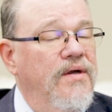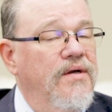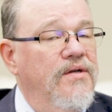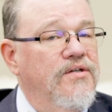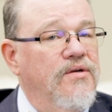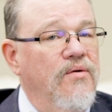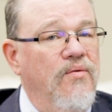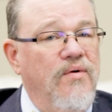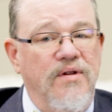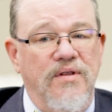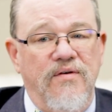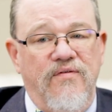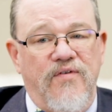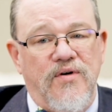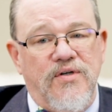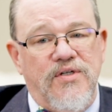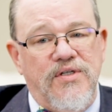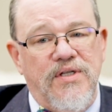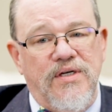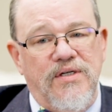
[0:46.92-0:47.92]
So one of the
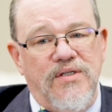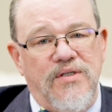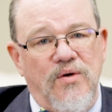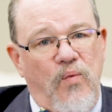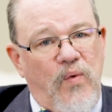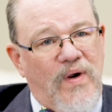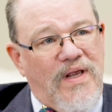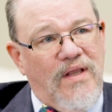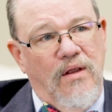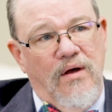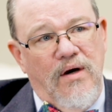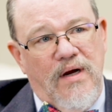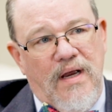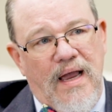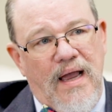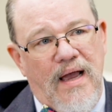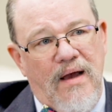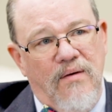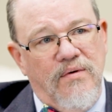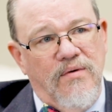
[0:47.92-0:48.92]
first things that we look
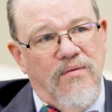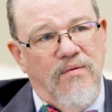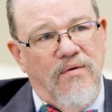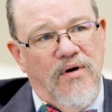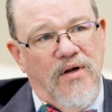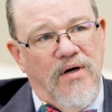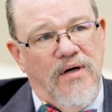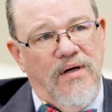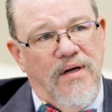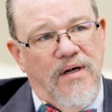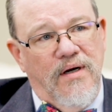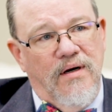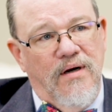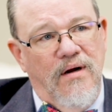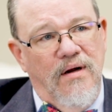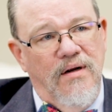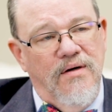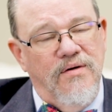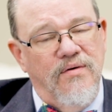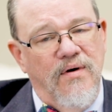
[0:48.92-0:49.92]
at when we're looking at
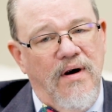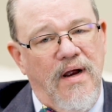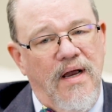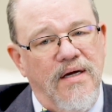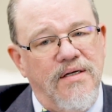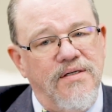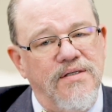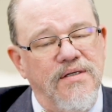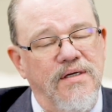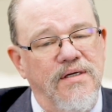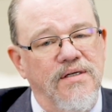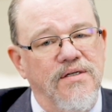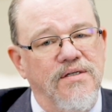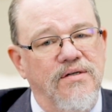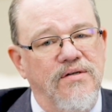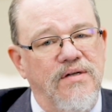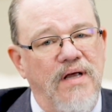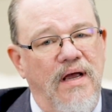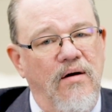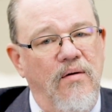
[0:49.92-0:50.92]
contracts is
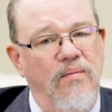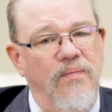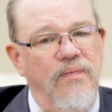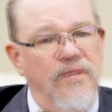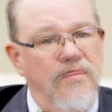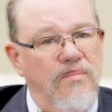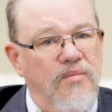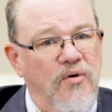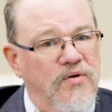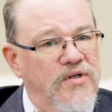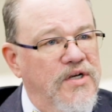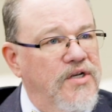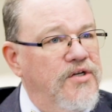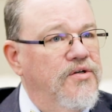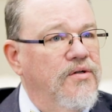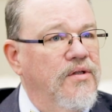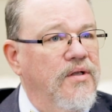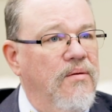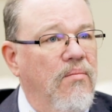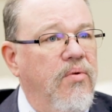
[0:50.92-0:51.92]
to help the
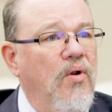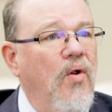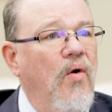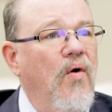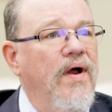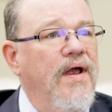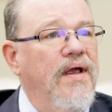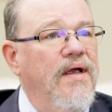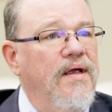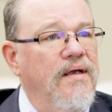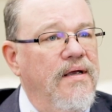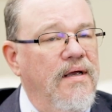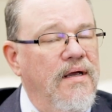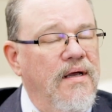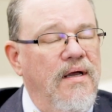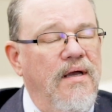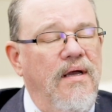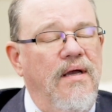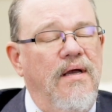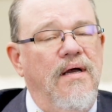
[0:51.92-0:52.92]
potential employee
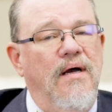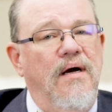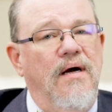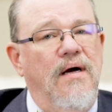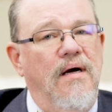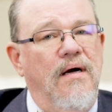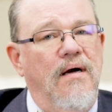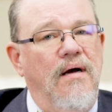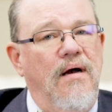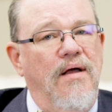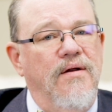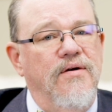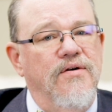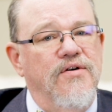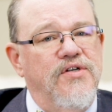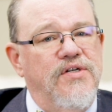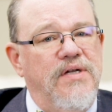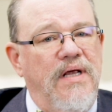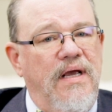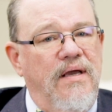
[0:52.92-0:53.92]

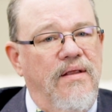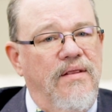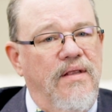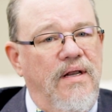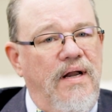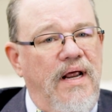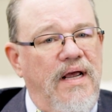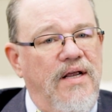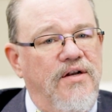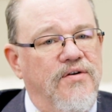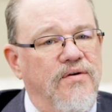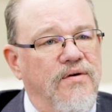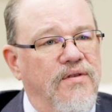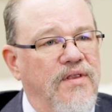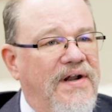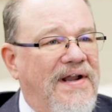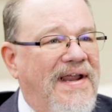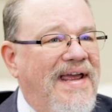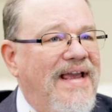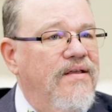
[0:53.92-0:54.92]
understand the nature and
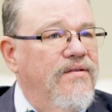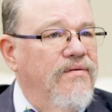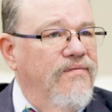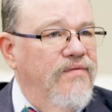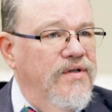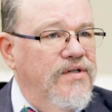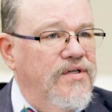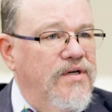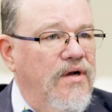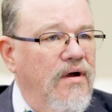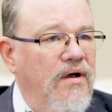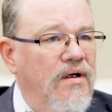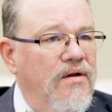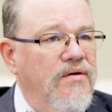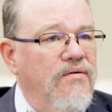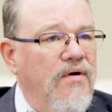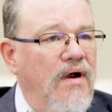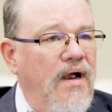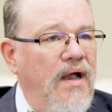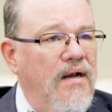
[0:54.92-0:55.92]
the length of this
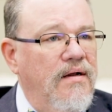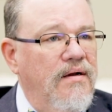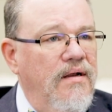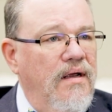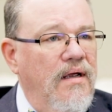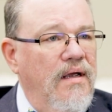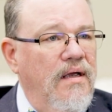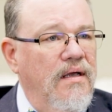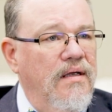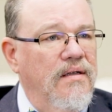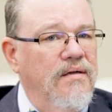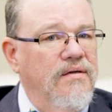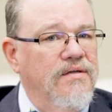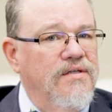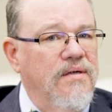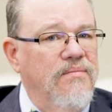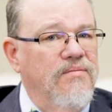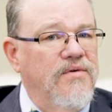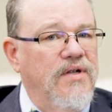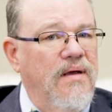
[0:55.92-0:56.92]
contract. And
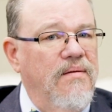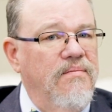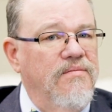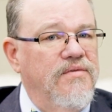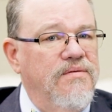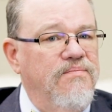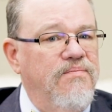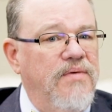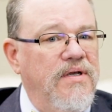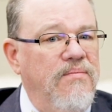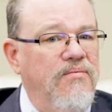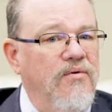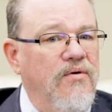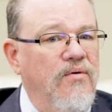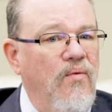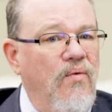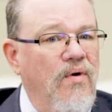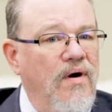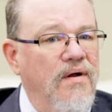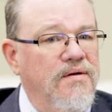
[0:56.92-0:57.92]
sometimes
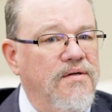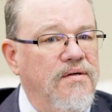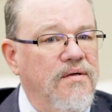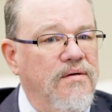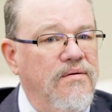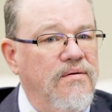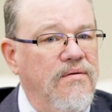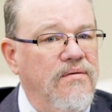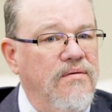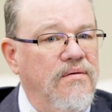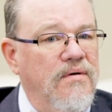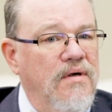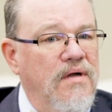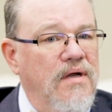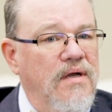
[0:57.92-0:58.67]
people want to